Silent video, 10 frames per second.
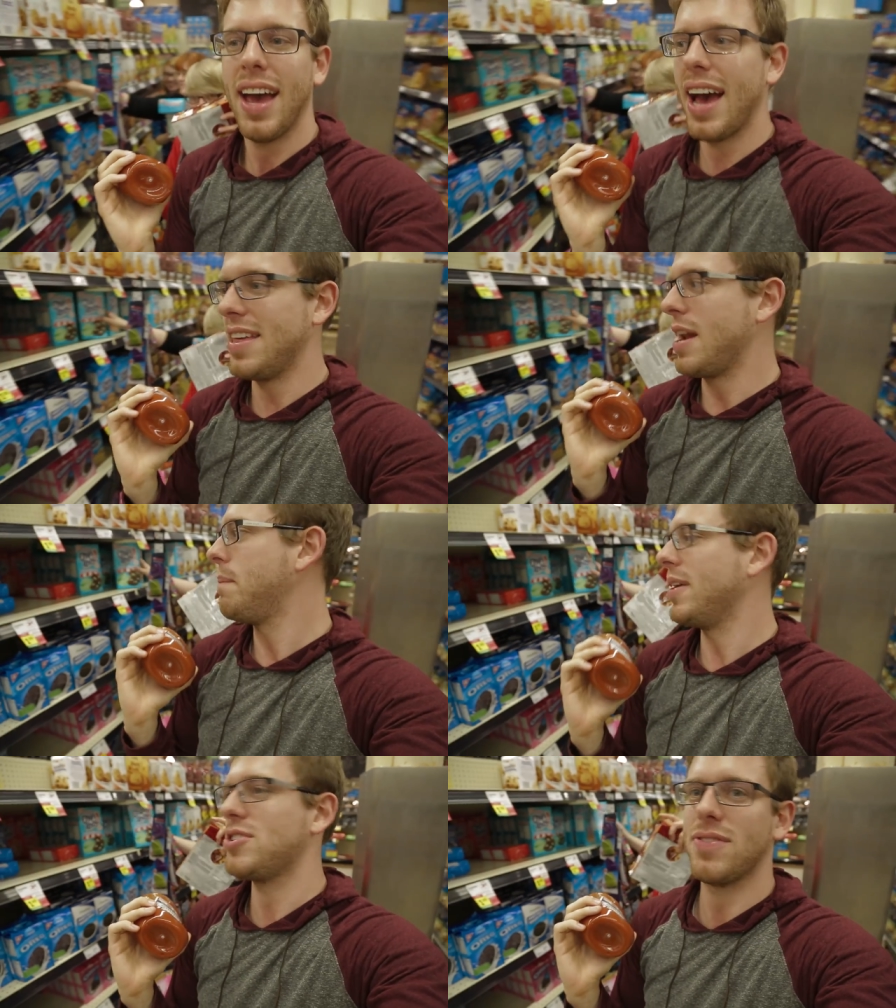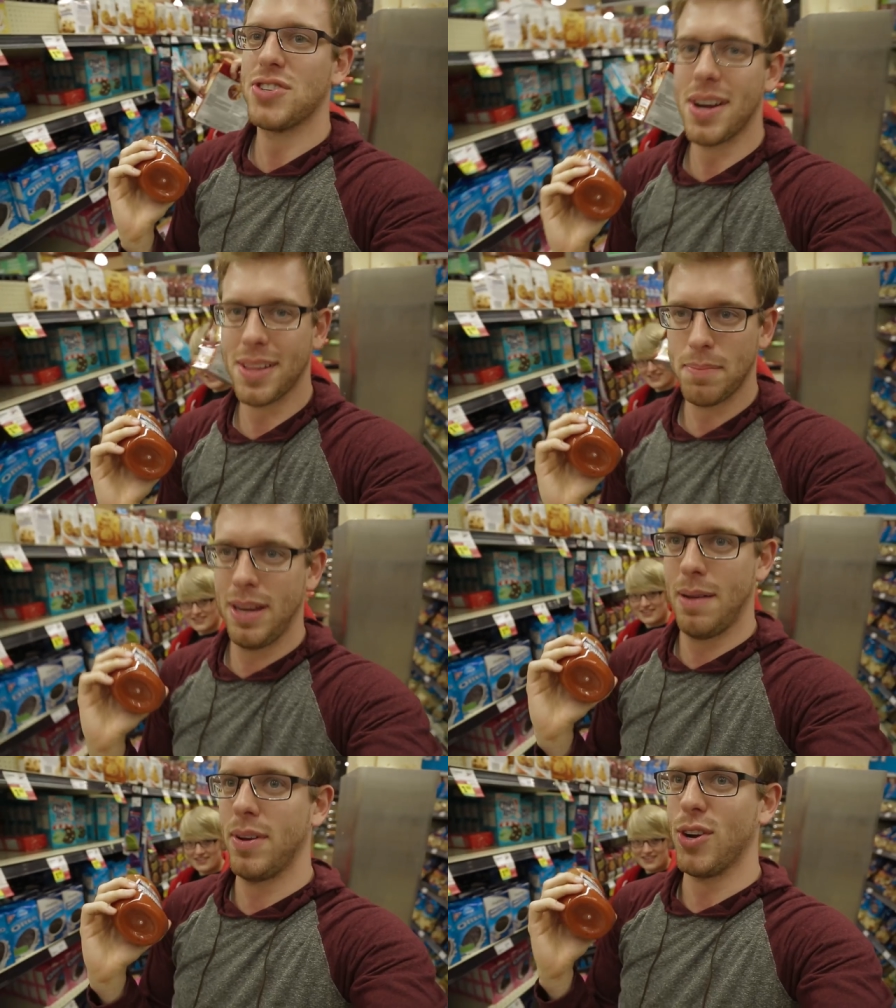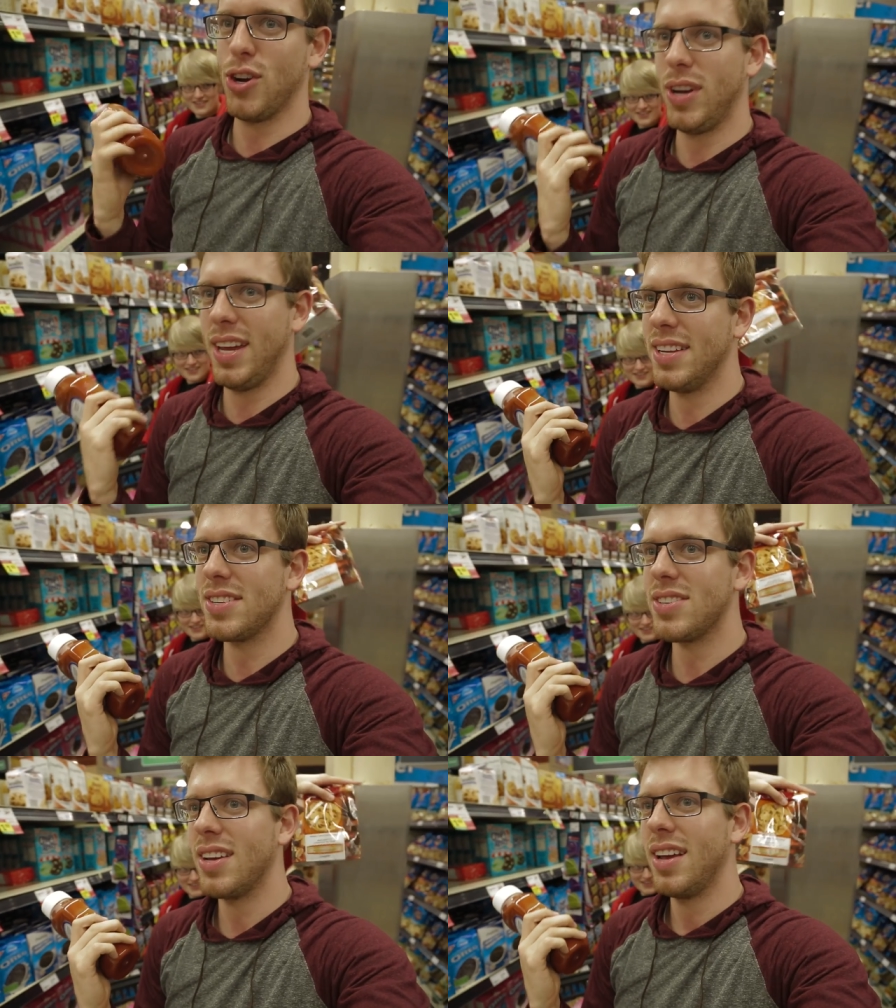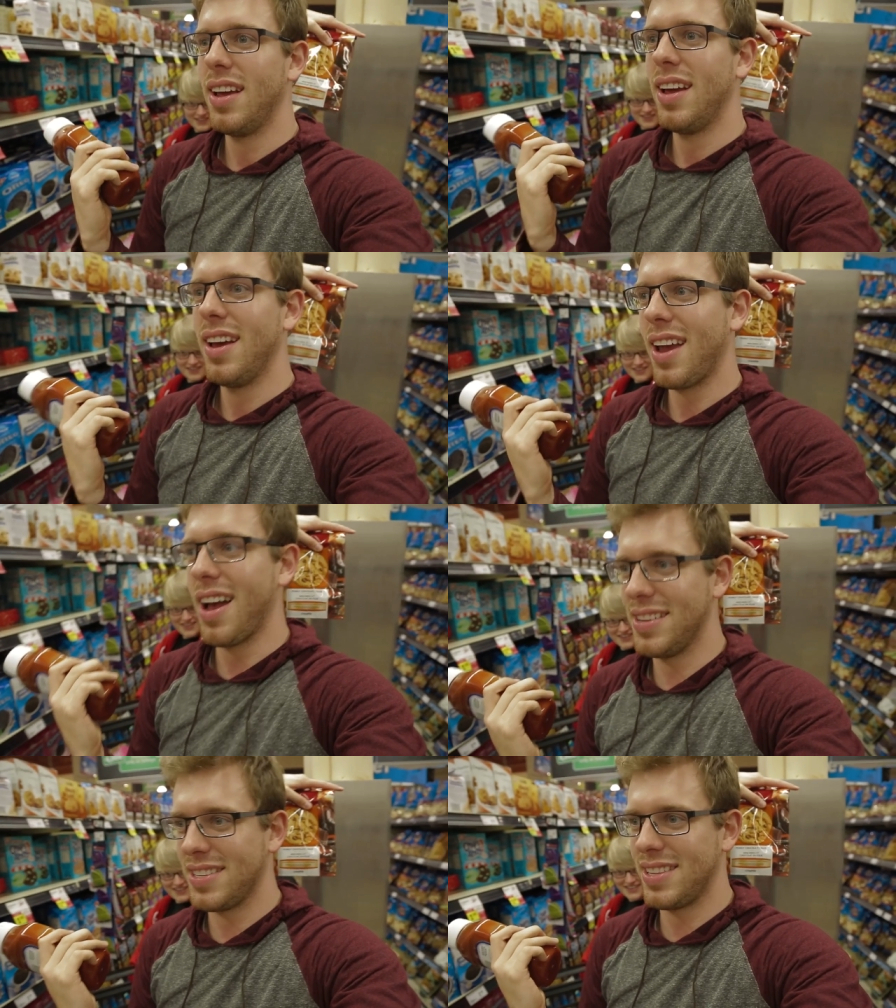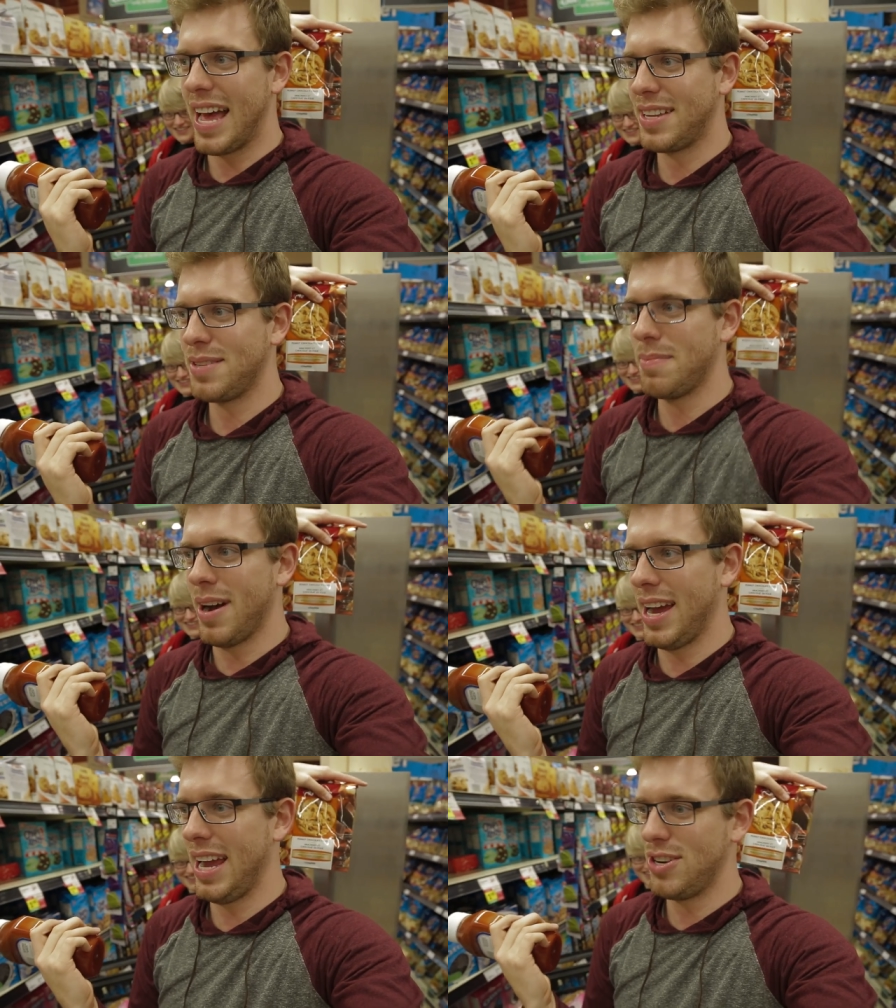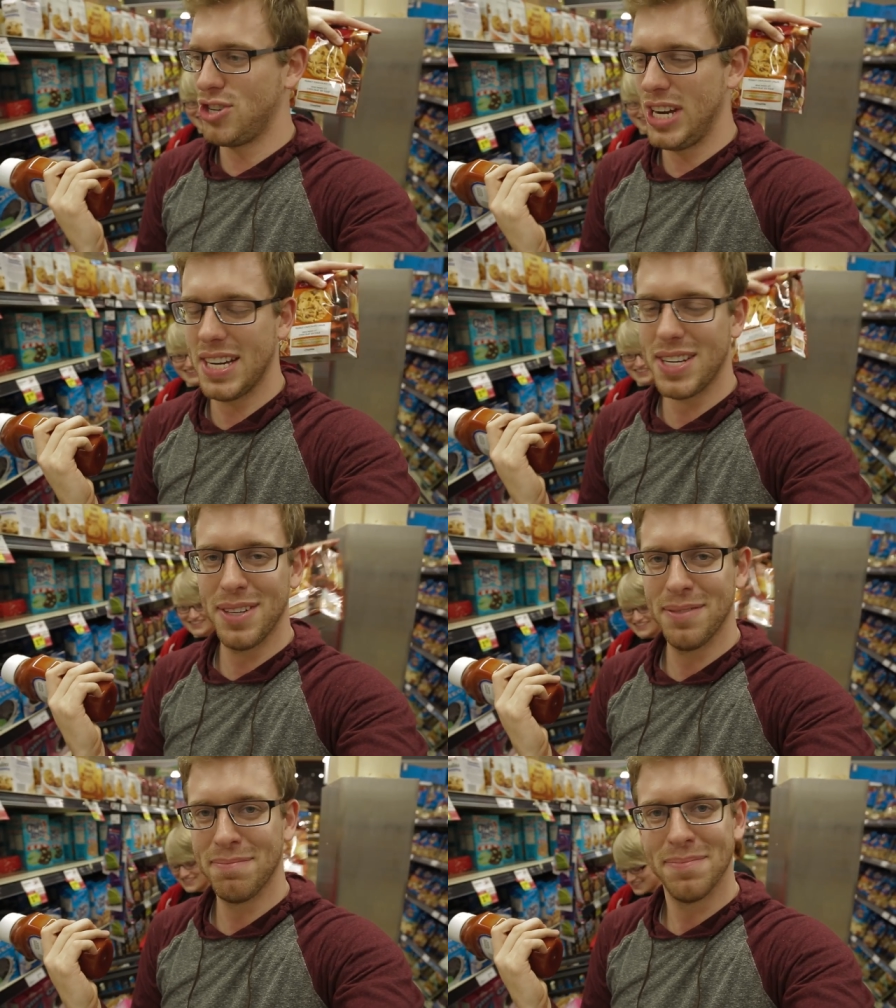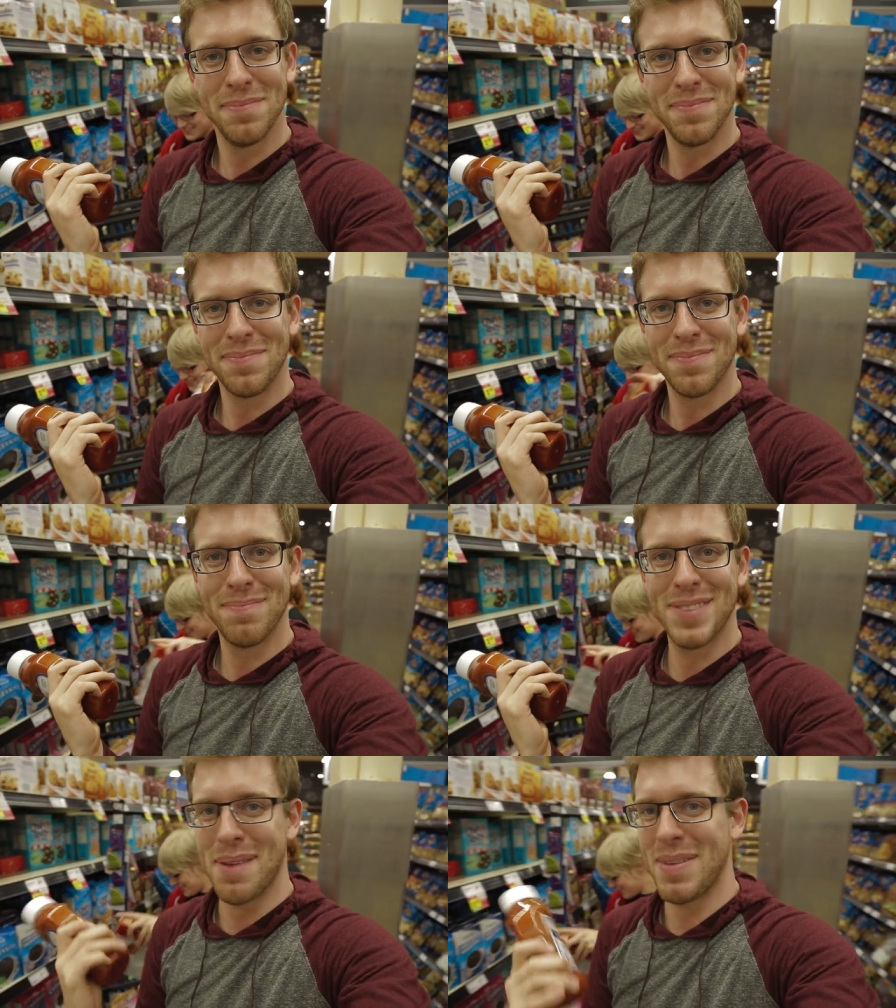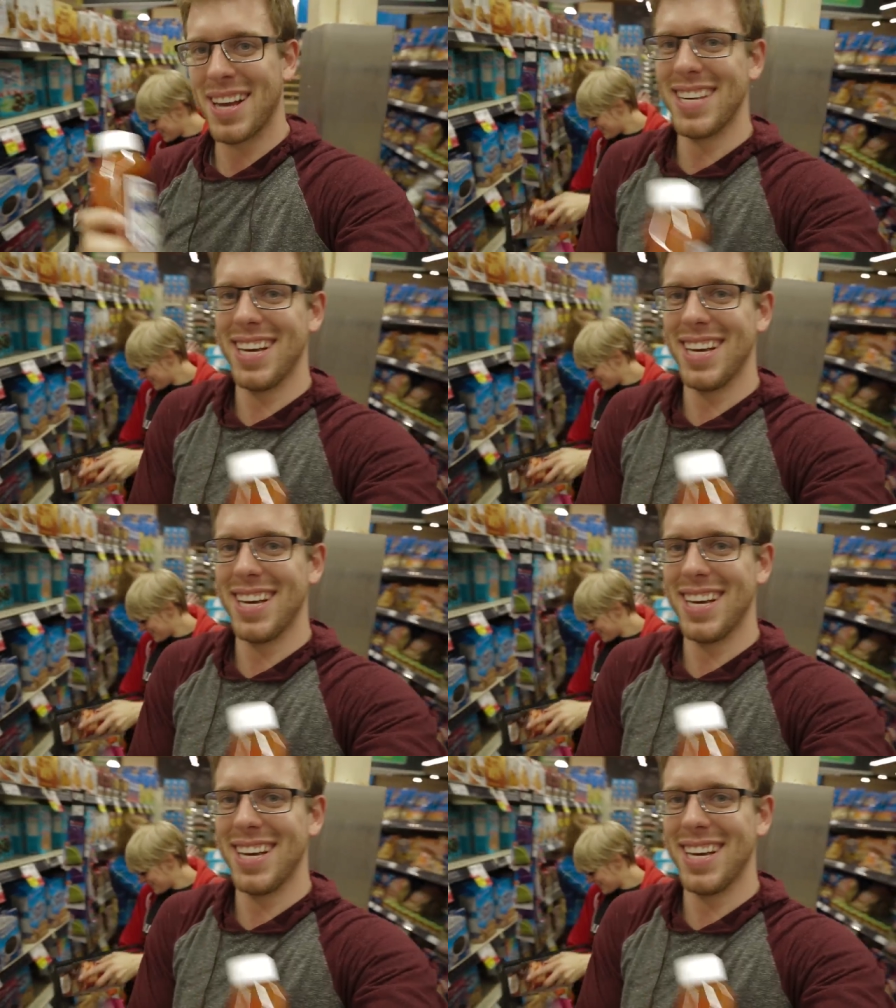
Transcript: and then a bunch of chocolate peanut butter cookies because that's my cheat. Does that make